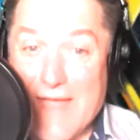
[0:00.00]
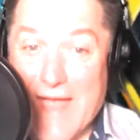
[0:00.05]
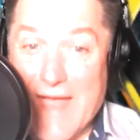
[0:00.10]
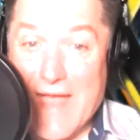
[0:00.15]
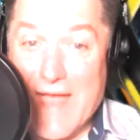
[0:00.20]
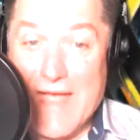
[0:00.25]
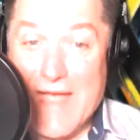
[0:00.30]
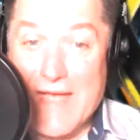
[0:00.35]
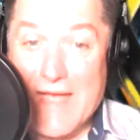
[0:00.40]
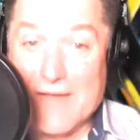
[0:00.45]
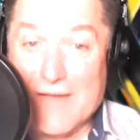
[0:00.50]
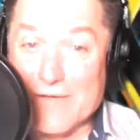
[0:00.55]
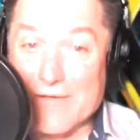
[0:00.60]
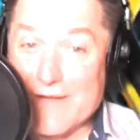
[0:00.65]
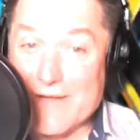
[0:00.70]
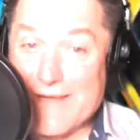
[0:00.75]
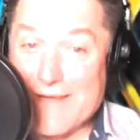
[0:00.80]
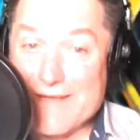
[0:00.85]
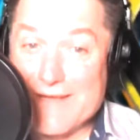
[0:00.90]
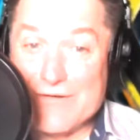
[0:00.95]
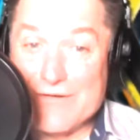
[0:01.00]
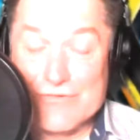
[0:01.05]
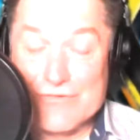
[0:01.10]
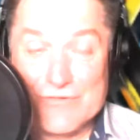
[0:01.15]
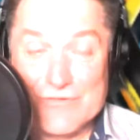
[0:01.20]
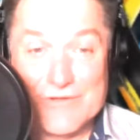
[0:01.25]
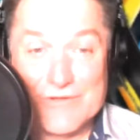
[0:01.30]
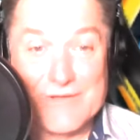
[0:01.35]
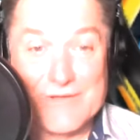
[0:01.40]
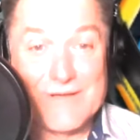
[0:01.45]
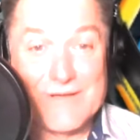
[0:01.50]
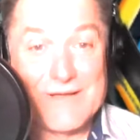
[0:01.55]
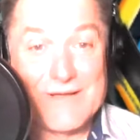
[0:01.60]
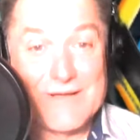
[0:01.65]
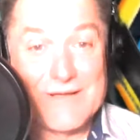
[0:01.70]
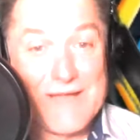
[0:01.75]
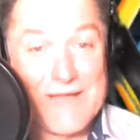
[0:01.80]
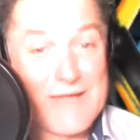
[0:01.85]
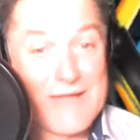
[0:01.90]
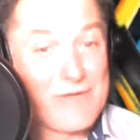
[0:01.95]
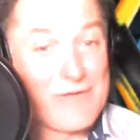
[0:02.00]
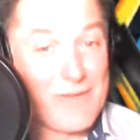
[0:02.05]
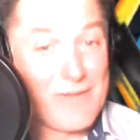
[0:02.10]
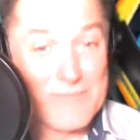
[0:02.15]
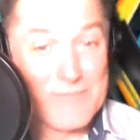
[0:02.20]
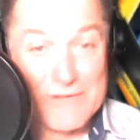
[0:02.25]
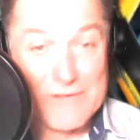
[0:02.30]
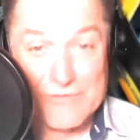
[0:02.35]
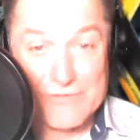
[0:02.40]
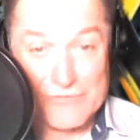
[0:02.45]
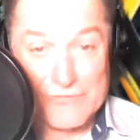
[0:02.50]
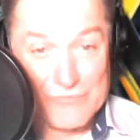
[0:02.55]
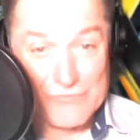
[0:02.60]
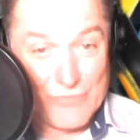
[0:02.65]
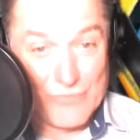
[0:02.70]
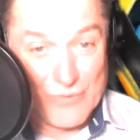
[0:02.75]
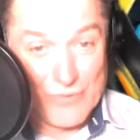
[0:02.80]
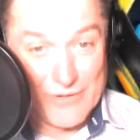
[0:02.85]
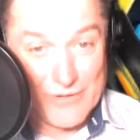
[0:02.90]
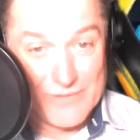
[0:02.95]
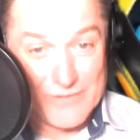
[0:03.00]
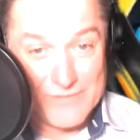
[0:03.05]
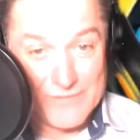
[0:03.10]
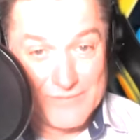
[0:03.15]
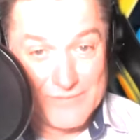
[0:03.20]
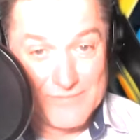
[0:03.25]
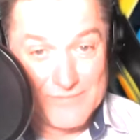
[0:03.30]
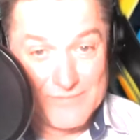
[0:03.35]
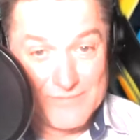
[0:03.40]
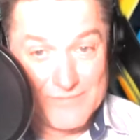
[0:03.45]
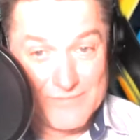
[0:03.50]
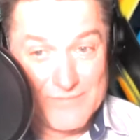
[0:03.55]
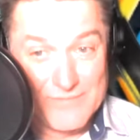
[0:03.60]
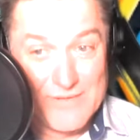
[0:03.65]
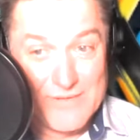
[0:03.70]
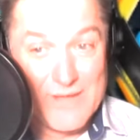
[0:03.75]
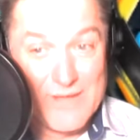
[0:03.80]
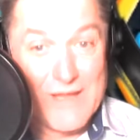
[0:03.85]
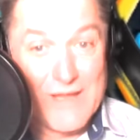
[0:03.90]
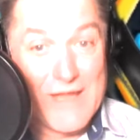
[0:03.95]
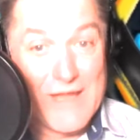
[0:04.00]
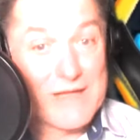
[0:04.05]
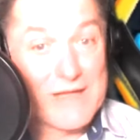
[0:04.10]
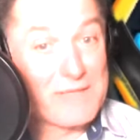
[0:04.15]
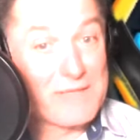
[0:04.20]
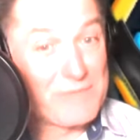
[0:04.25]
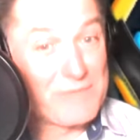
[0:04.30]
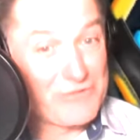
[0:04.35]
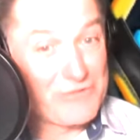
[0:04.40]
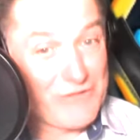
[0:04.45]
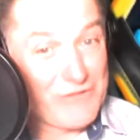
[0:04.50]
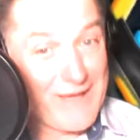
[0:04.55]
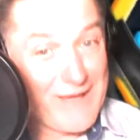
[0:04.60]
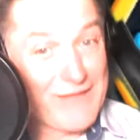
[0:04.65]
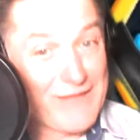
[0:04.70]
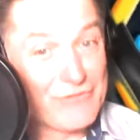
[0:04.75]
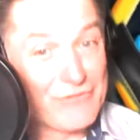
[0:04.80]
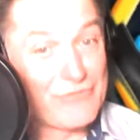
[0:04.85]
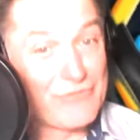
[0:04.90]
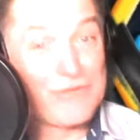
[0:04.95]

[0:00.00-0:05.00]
And energy cannot be destroyed. It can be changed